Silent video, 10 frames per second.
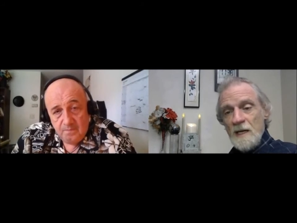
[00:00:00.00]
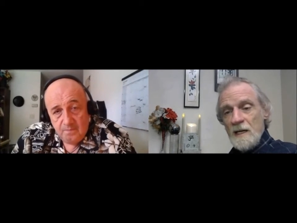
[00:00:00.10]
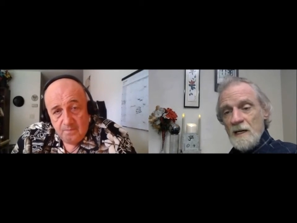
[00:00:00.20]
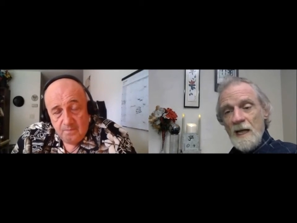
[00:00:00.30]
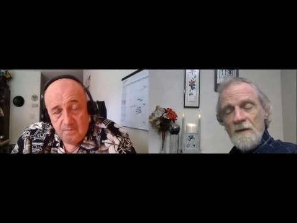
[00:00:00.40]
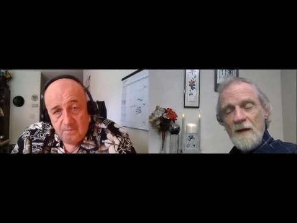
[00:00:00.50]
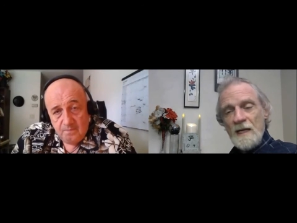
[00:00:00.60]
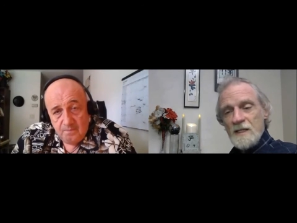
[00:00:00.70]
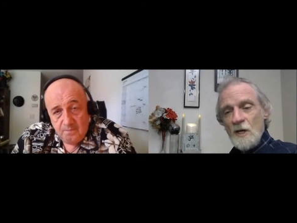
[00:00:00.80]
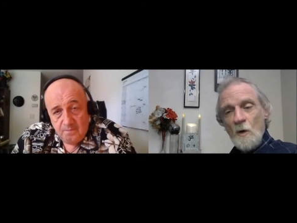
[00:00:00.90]
Speaker 1: been in, and they've
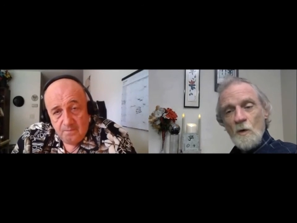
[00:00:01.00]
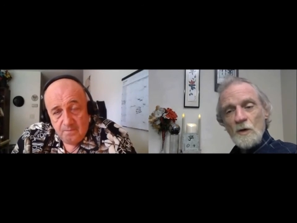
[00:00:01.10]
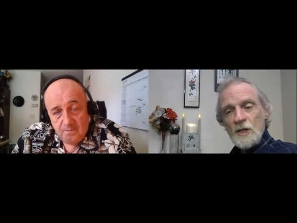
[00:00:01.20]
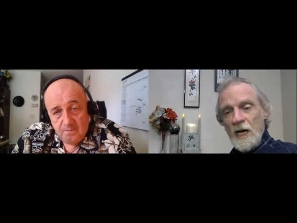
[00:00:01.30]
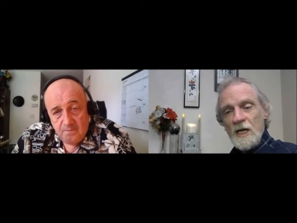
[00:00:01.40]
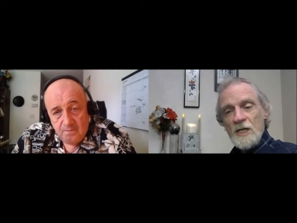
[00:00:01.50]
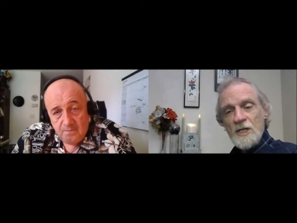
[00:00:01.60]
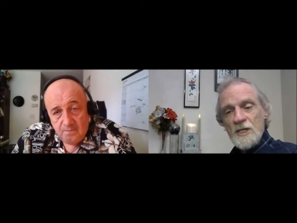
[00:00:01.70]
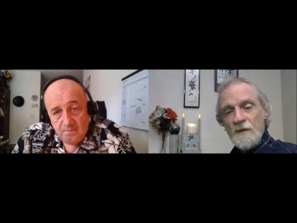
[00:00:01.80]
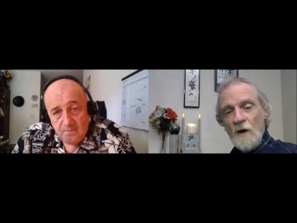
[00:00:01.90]
had total
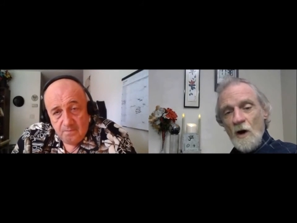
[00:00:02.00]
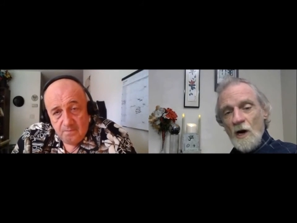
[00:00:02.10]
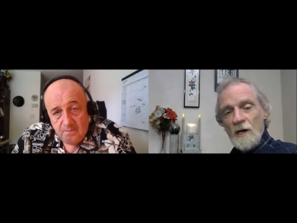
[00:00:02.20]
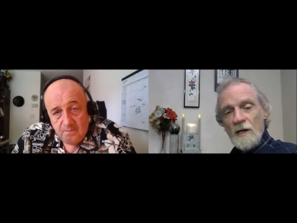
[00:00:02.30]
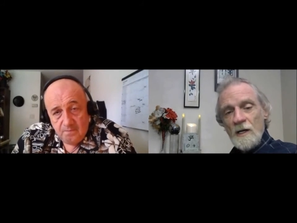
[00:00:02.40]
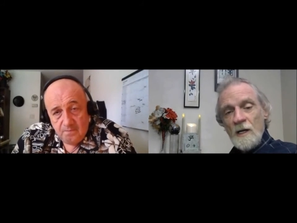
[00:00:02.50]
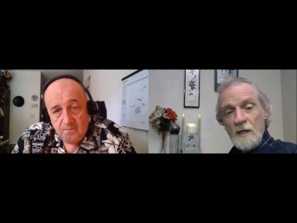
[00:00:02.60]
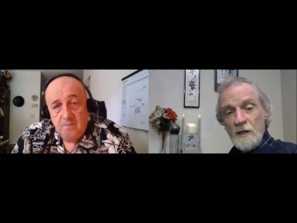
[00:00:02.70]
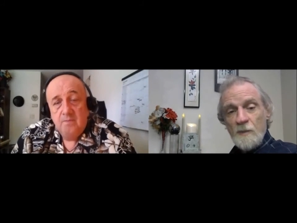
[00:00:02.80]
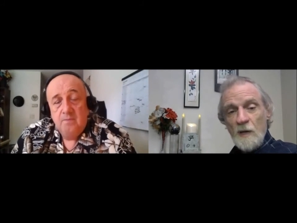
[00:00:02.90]
changes of heart.
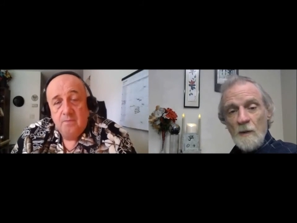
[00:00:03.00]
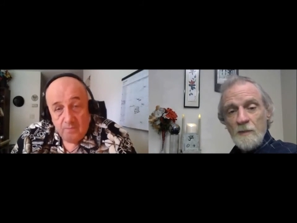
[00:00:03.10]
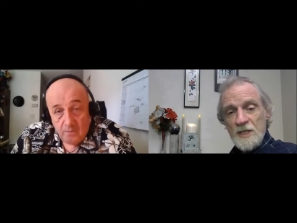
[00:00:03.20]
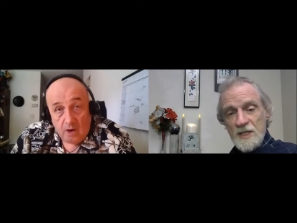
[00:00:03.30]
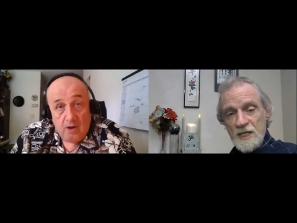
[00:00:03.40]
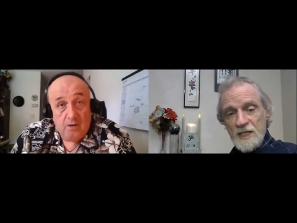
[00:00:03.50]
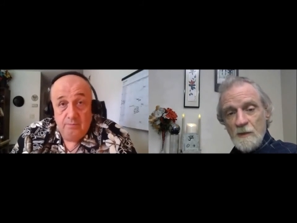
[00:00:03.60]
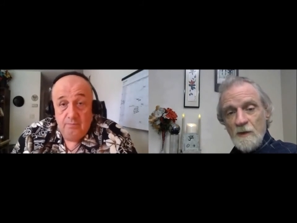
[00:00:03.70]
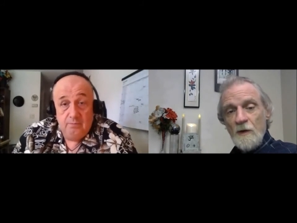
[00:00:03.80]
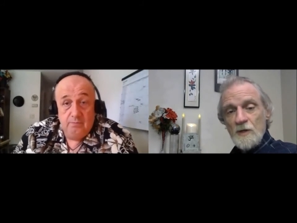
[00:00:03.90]
You've probably seen
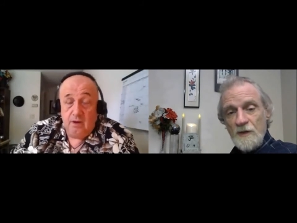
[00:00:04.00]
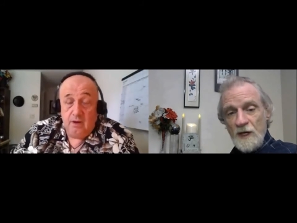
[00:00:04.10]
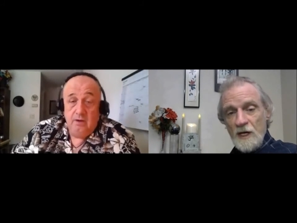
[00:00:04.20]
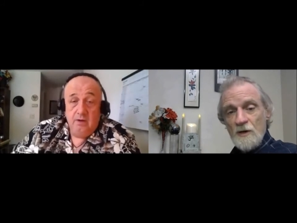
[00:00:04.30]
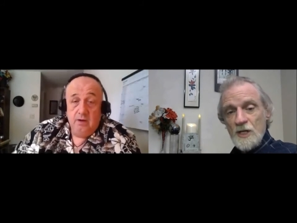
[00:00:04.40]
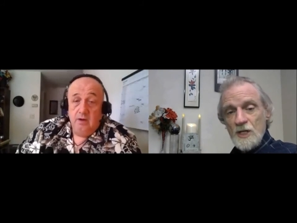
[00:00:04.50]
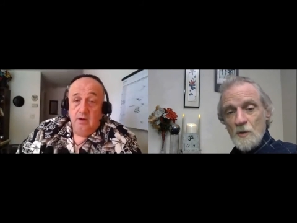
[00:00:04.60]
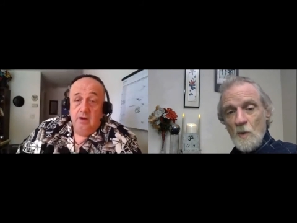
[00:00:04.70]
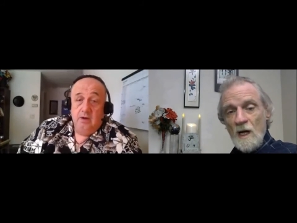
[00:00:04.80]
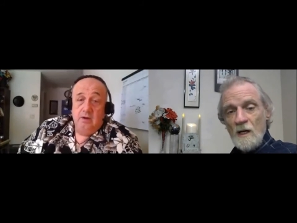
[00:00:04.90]
oh. those videos as
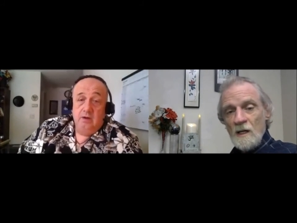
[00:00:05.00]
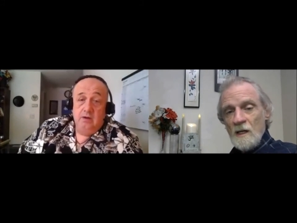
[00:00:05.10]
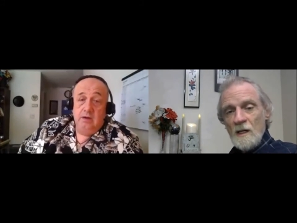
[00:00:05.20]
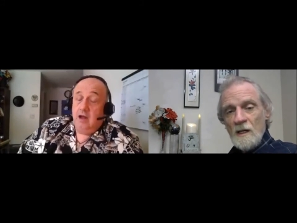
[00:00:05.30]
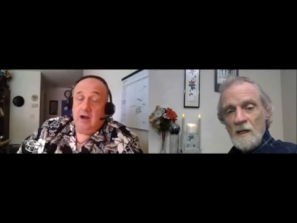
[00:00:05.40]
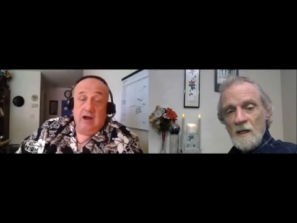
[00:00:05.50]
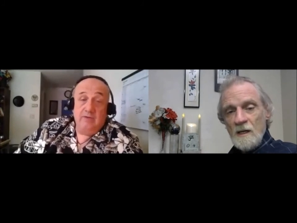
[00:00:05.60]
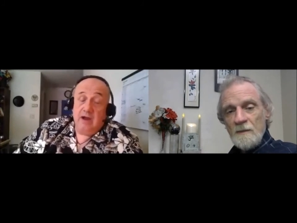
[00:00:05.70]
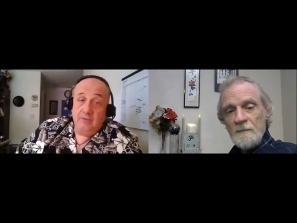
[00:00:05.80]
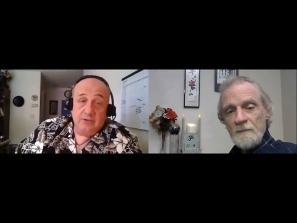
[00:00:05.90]
well.
Speaker 2: Yeah,
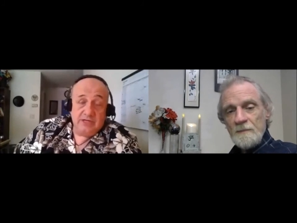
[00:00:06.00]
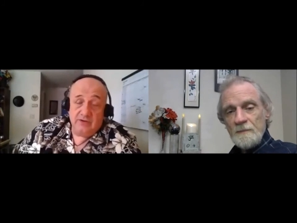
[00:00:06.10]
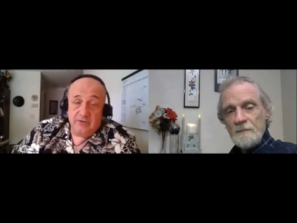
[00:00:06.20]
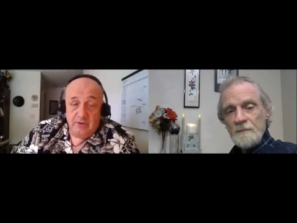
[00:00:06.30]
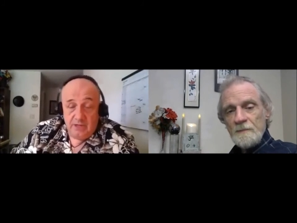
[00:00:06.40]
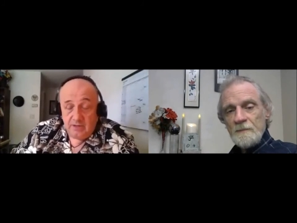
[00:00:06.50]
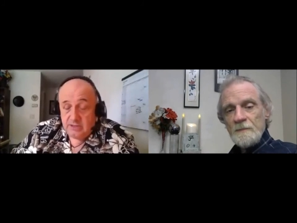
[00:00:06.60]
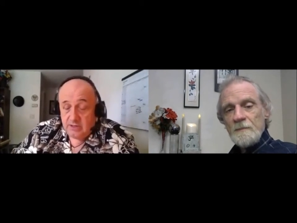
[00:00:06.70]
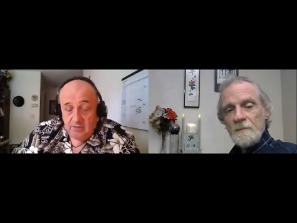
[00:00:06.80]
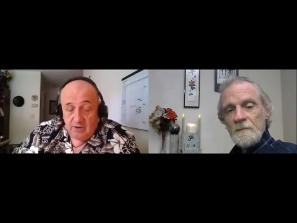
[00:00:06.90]
I, I, was never in the
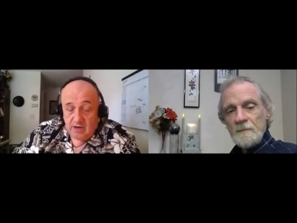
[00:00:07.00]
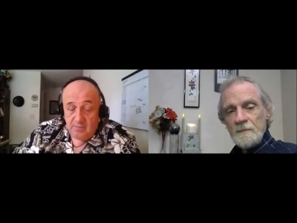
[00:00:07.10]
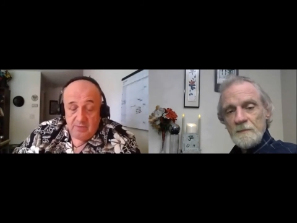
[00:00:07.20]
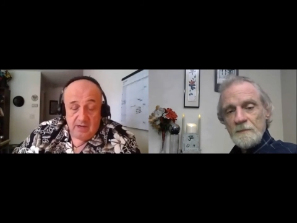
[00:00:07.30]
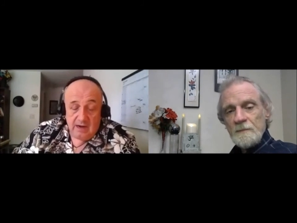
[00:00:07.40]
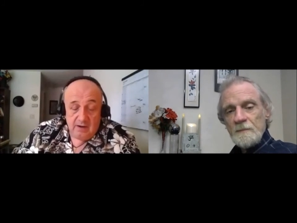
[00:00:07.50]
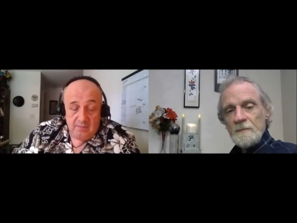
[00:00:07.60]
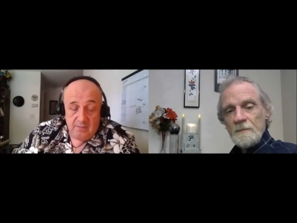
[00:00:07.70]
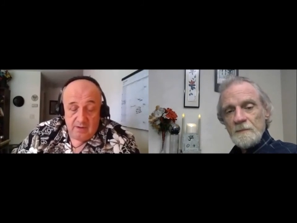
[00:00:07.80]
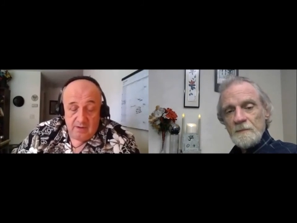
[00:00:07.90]
military, Ron, but I
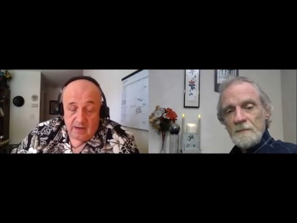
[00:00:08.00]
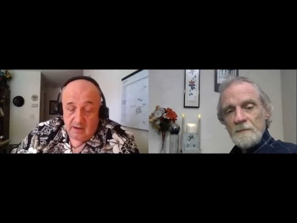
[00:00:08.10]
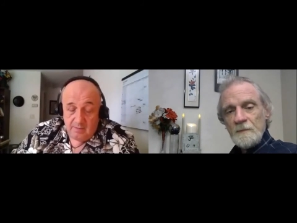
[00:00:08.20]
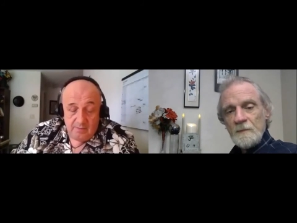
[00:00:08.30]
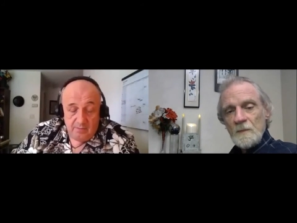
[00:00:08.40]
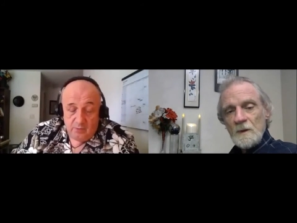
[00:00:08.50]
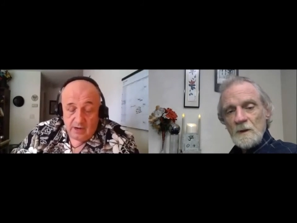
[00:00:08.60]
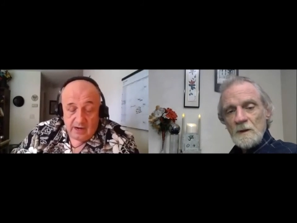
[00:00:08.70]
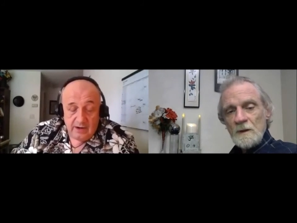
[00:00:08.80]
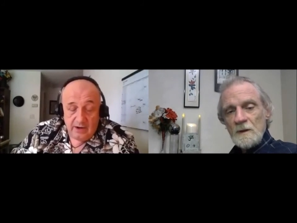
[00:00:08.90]
but um, what
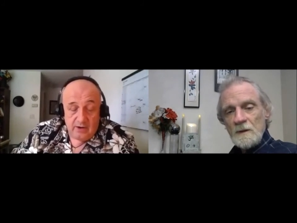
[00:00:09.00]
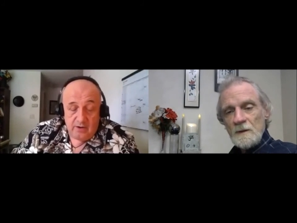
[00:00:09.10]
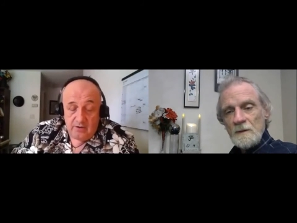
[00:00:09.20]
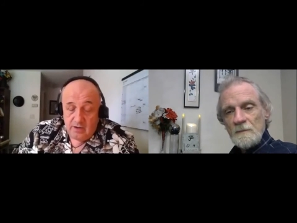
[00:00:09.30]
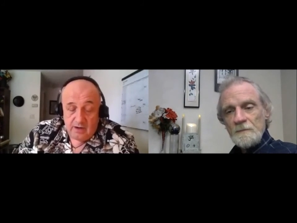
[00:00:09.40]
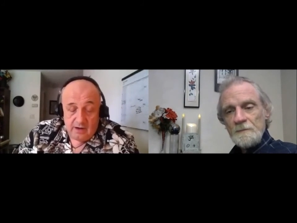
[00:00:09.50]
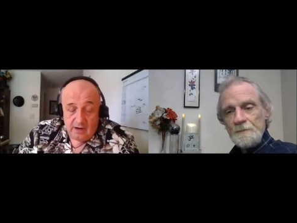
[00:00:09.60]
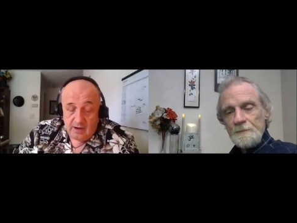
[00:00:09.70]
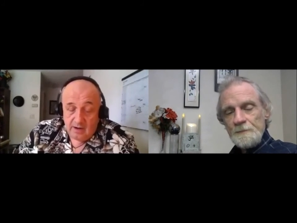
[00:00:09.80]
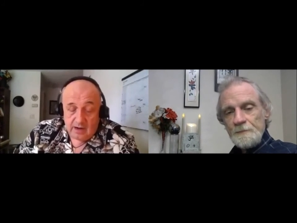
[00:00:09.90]
I know,
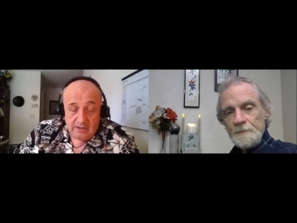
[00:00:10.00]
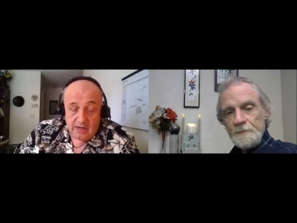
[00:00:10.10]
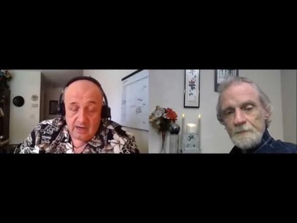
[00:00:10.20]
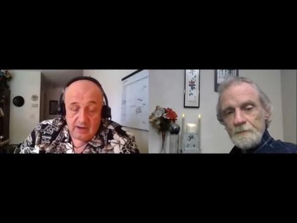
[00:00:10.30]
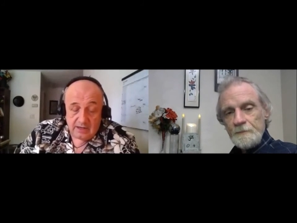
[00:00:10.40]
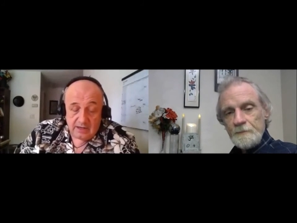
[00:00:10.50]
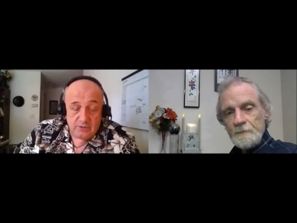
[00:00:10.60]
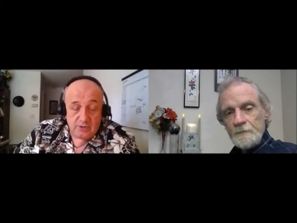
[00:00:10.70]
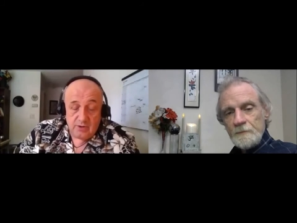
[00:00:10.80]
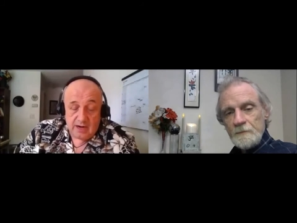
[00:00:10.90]
uh, I'll tell you that's
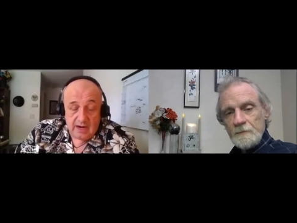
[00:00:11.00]
true.